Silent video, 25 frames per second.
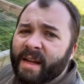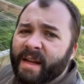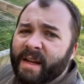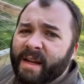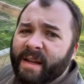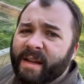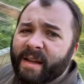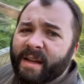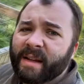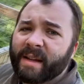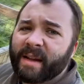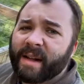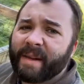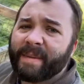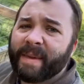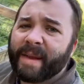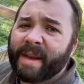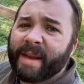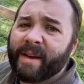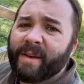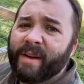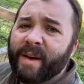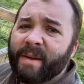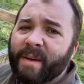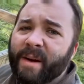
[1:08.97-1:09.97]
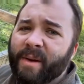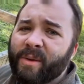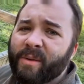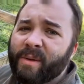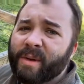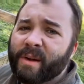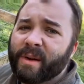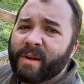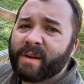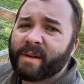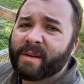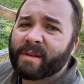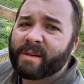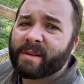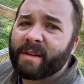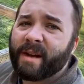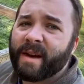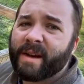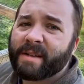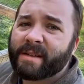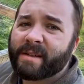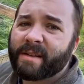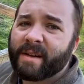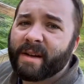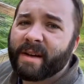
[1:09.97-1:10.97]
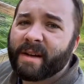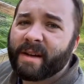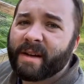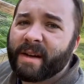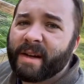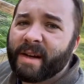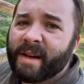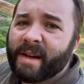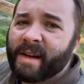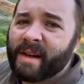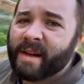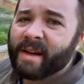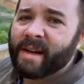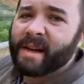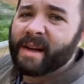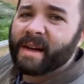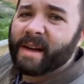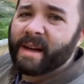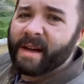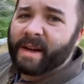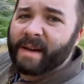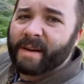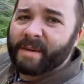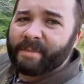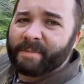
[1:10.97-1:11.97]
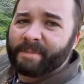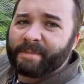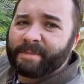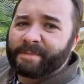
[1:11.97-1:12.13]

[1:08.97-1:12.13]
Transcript: look, they know I'm holding their scratch grain. And